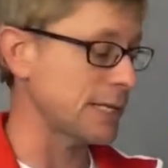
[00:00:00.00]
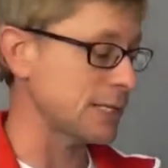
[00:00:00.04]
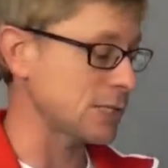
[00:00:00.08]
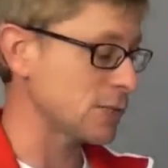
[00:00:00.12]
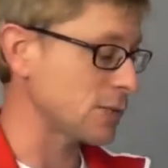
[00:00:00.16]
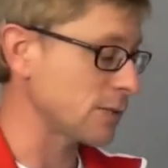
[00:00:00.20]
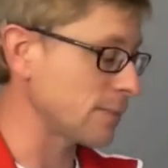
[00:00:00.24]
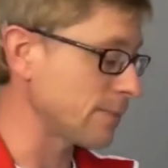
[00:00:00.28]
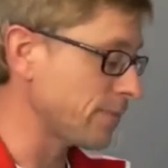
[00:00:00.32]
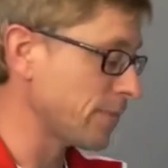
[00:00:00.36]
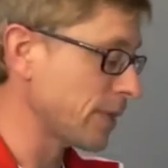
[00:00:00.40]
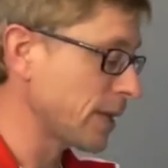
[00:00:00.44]

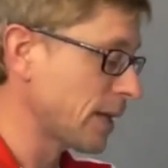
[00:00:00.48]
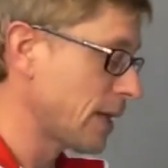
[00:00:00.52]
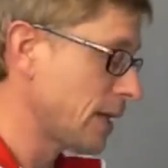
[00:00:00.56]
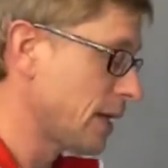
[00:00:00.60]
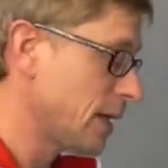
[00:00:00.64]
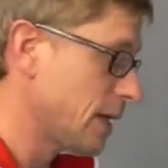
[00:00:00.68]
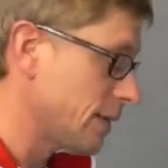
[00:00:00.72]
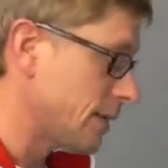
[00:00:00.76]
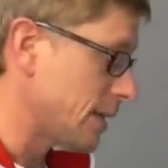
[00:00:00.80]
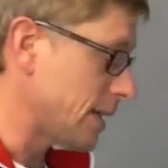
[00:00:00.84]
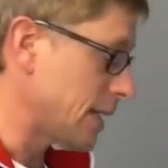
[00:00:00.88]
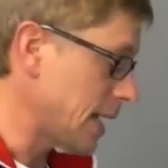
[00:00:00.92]
Acer.
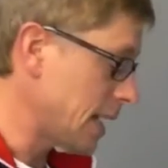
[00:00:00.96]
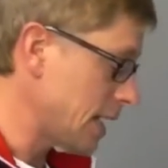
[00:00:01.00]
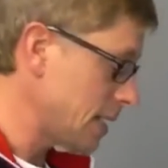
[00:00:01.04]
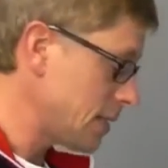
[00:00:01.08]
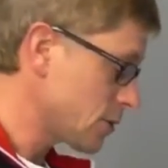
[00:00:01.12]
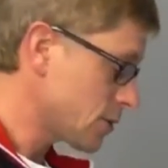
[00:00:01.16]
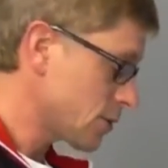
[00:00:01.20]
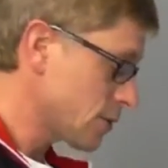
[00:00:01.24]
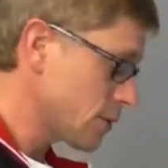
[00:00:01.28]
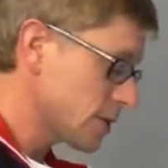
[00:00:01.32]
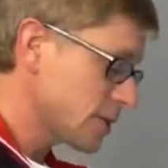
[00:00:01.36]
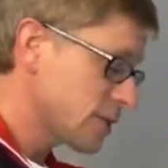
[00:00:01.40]
The
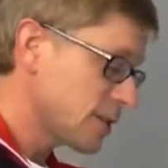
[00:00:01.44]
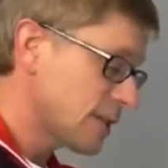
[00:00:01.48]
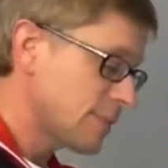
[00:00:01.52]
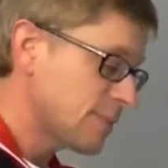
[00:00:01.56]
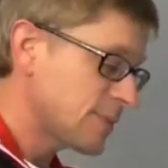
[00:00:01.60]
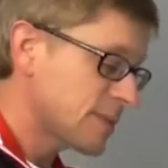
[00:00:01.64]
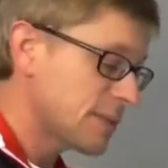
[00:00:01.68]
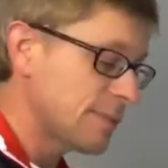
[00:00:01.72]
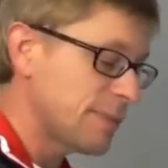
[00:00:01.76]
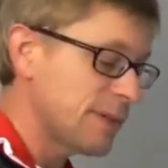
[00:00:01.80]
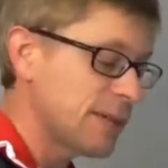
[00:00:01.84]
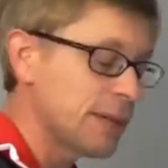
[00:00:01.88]
Acer
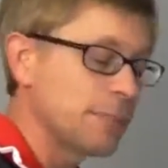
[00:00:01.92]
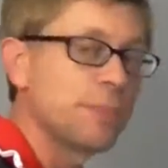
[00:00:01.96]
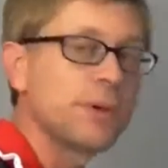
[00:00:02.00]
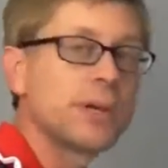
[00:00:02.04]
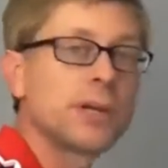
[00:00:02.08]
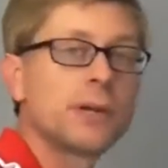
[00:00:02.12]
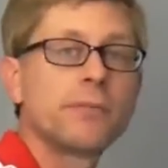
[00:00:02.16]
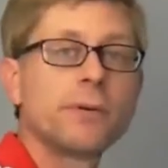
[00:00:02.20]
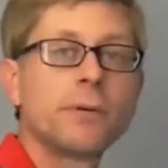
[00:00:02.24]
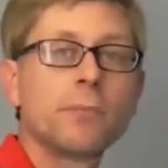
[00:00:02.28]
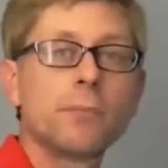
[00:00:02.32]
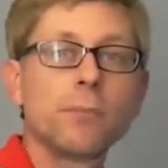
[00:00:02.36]
seems to be a
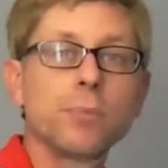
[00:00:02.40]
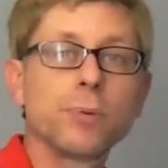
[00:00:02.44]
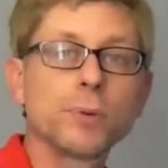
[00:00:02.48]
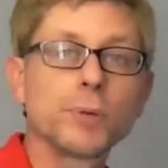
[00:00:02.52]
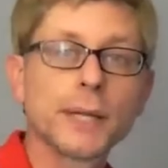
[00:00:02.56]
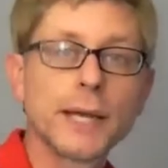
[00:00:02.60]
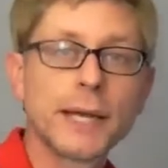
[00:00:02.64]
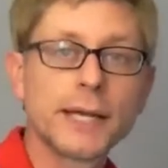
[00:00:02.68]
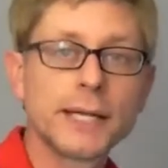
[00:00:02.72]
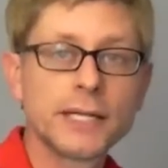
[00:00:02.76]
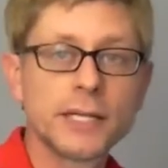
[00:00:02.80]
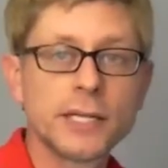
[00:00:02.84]
bit of a
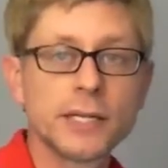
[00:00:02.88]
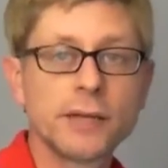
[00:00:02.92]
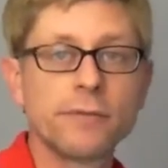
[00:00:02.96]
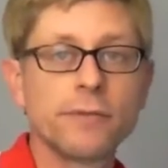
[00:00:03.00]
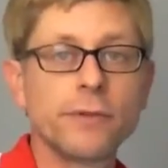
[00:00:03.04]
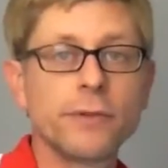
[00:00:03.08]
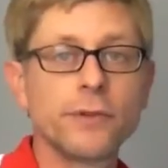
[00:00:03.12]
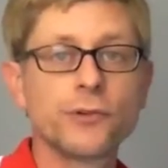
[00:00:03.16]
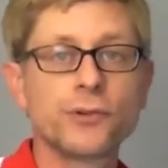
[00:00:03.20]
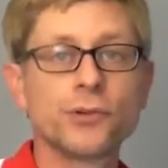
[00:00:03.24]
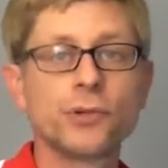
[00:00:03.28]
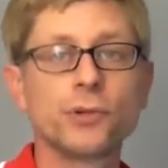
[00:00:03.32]
blend
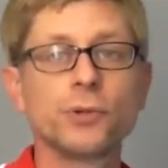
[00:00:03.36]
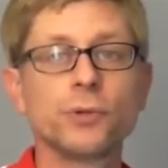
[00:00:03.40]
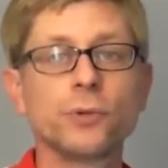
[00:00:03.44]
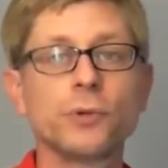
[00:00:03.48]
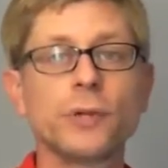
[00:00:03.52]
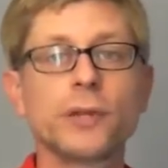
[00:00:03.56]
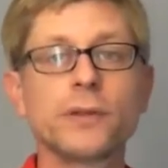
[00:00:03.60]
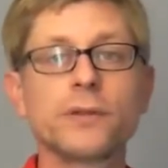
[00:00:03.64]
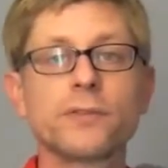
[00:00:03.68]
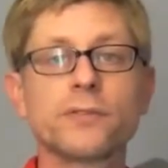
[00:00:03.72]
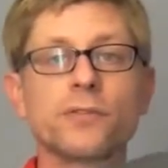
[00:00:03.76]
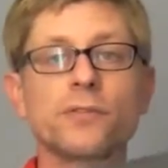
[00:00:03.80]
of the two.
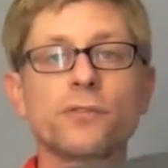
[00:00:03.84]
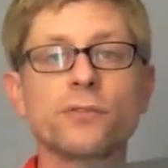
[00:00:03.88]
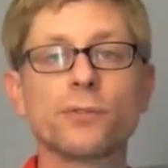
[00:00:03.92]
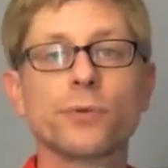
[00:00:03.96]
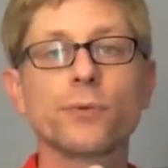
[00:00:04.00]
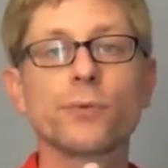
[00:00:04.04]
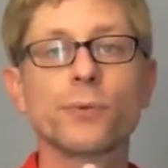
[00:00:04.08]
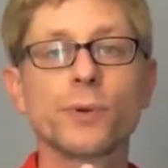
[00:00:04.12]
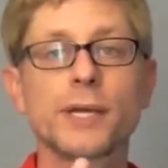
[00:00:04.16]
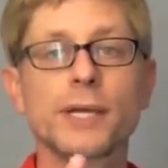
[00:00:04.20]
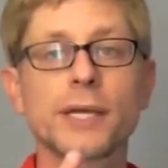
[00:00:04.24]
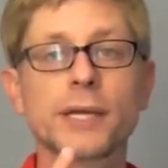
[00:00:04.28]
Now this is
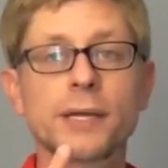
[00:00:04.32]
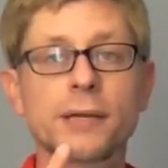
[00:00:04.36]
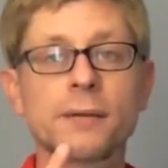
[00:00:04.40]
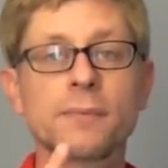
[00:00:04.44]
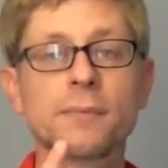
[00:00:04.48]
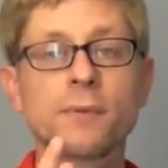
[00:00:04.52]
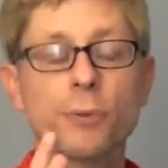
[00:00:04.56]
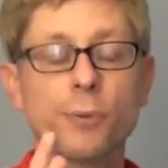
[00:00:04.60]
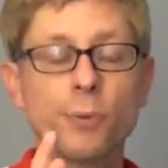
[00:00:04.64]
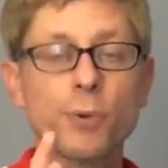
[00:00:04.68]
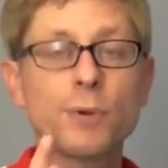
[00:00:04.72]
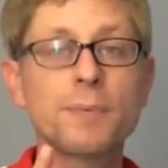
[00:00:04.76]
3
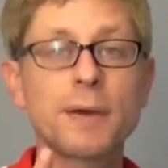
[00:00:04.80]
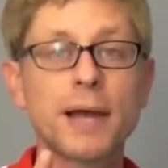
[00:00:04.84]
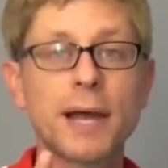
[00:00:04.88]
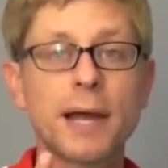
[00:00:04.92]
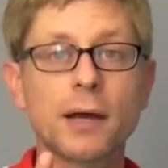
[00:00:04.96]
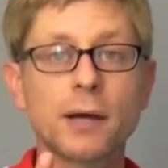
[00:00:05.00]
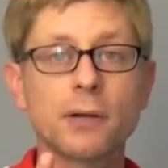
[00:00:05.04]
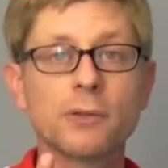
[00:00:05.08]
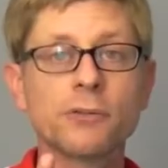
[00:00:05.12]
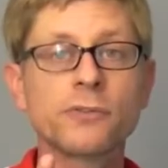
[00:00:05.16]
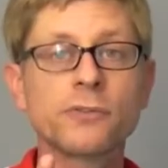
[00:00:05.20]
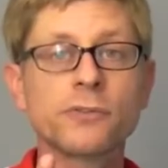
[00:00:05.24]

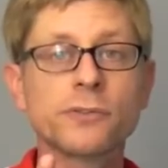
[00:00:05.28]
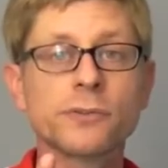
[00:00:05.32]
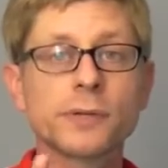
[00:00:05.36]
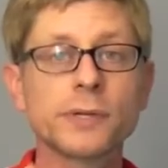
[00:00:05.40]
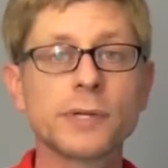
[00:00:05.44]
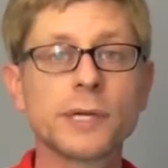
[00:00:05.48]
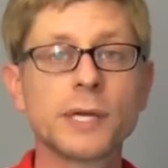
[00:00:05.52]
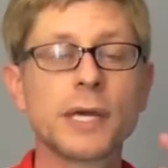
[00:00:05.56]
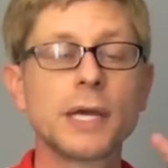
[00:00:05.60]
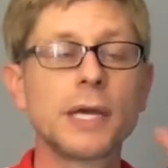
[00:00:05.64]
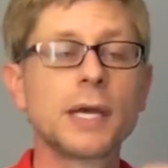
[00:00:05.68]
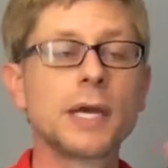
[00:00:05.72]
pounds.
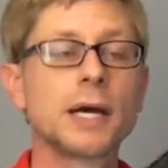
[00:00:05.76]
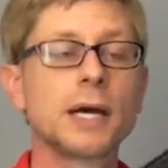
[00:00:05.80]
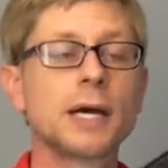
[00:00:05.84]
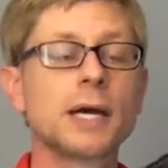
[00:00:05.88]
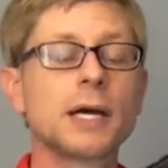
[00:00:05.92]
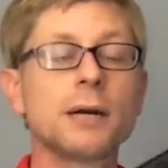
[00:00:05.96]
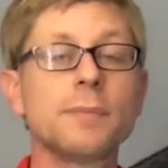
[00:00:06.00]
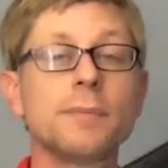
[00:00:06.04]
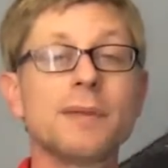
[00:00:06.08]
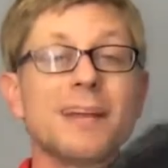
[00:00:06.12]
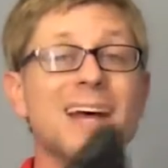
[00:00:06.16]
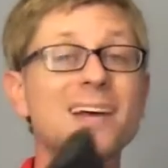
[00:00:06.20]

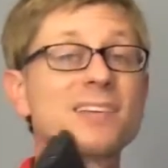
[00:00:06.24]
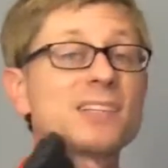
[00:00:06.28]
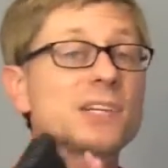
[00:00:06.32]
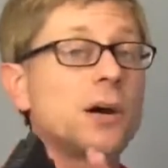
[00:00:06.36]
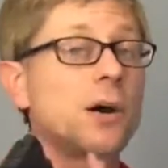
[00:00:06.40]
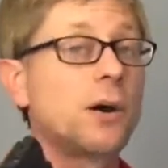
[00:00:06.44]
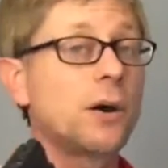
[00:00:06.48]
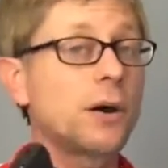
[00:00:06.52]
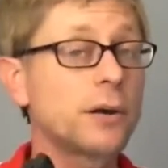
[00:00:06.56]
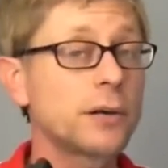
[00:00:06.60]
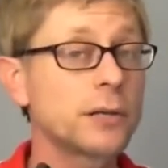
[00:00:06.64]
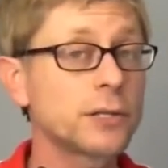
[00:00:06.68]
It has a
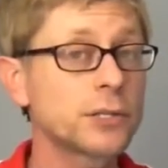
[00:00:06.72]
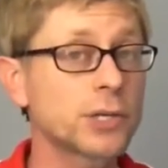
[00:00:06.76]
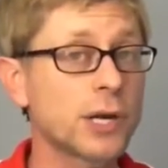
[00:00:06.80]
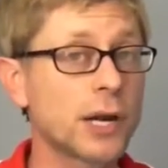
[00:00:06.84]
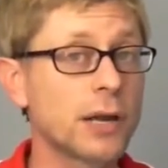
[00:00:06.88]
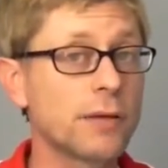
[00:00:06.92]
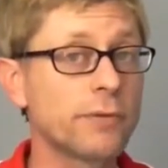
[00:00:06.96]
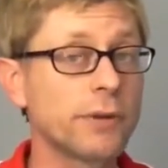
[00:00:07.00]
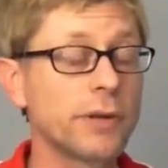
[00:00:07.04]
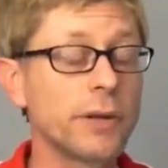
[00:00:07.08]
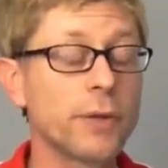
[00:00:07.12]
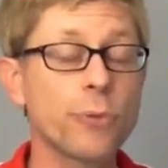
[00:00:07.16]
hard
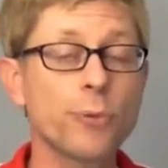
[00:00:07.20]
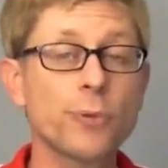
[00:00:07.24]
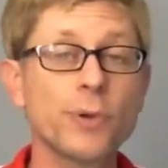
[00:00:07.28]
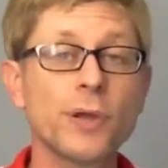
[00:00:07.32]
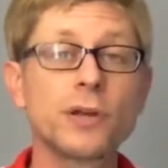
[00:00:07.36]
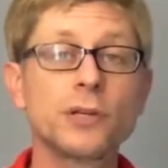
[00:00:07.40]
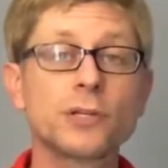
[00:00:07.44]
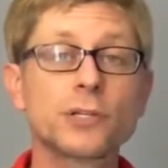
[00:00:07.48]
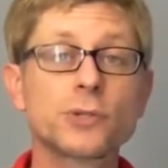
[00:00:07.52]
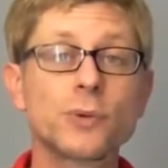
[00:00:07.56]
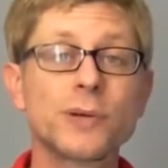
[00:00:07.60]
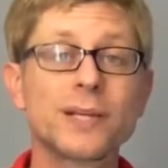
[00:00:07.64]
drive in it,
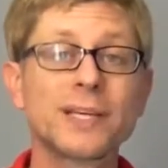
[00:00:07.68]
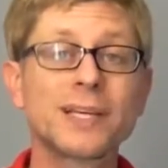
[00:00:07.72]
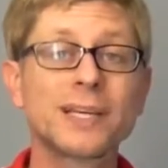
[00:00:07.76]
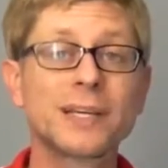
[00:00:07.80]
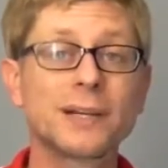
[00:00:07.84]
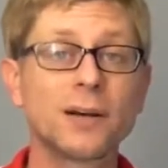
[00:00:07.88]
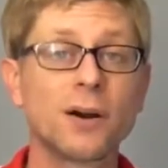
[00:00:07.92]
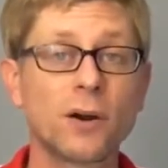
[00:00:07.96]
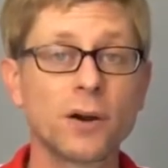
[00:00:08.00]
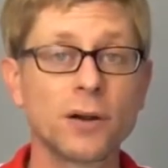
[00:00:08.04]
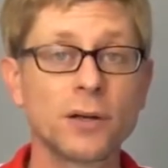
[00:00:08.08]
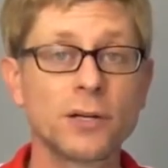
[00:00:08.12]
320
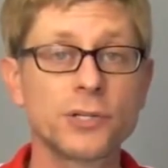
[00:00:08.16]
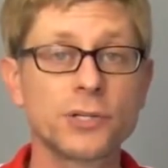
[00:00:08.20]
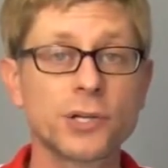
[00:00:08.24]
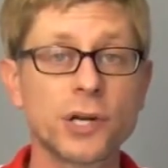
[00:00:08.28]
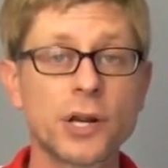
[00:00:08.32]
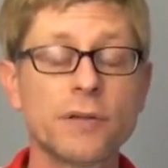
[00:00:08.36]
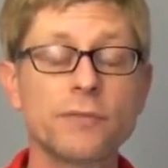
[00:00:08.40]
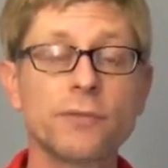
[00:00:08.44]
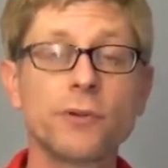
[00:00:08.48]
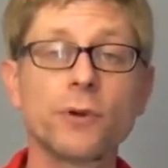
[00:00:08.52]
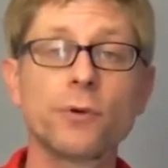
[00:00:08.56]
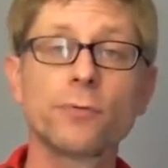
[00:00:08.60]
gig hard
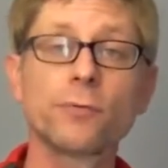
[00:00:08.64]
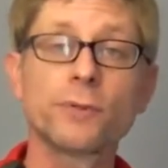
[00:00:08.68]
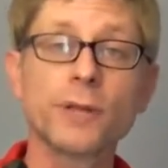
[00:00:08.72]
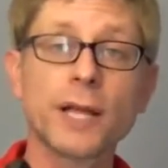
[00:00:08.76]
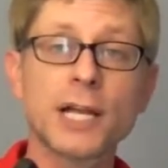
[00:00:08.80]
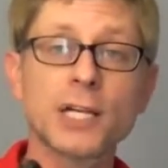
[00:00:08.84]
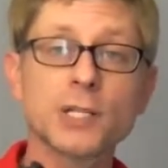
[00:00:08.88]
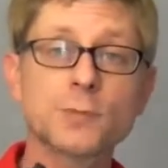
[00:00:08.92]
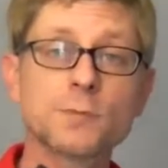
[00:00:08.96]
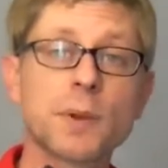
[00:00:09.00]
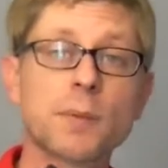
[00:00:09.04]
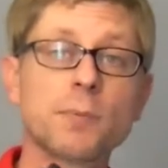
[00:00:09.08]
drive, no
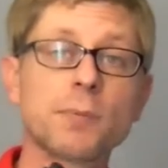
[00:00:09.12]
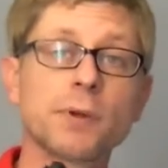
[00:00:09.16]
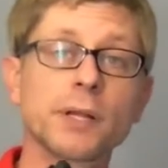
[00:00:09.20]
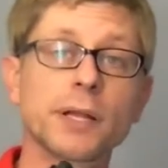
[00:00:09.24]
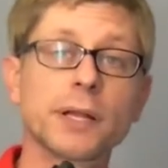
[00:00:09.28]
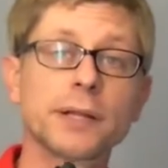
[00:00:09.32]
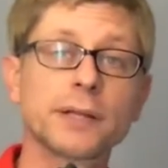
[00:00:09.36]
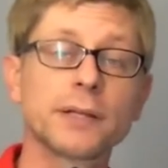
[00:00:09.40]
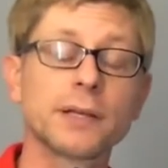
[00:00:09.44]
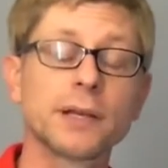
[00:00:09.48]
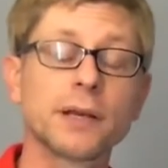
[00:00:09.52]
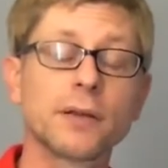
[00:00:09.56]
flash memory
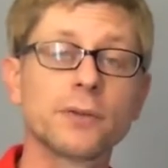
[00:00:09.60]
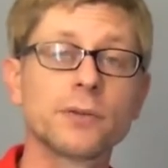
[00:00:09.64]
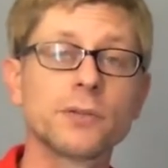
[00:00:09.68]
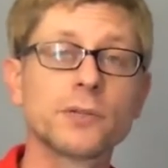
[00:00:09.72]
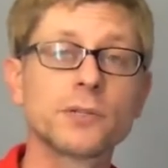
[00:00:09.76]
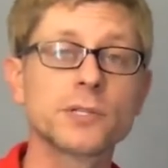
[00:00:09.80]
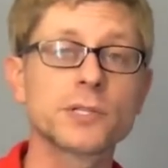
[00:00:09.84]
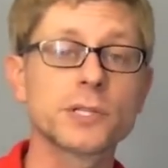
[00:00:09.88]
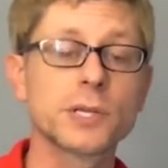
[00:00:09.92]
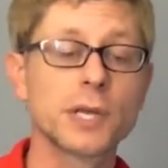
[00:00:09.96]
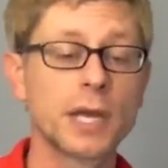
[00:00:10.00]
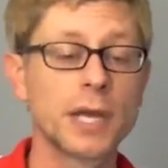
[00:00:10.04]
like the
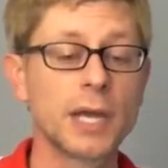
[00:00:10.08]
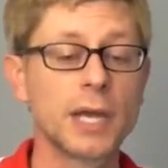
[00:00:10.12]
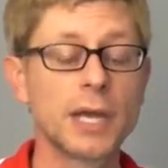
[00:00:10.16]
others.